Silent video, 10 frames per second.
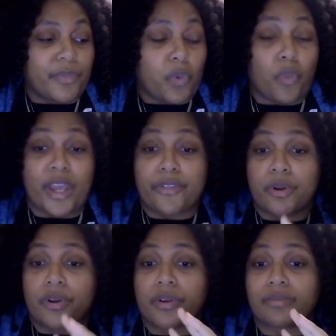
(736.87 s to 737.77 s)

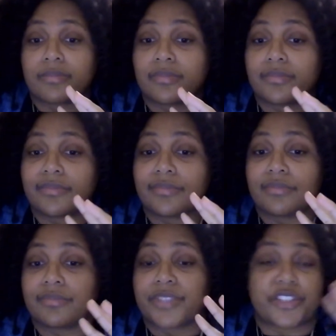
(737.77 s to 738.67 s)
Whether
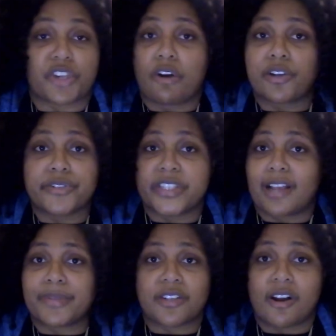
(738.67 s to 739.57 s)
the stalker
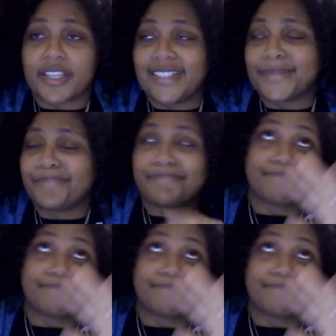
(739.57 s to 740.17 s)
stops stalking,